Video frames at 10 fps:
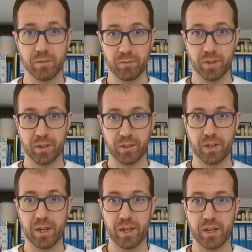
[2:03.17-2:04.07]
where
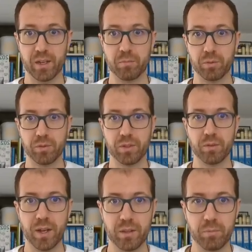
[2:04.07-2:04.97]
I put the
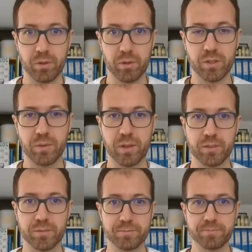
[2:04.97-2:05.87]
red box around,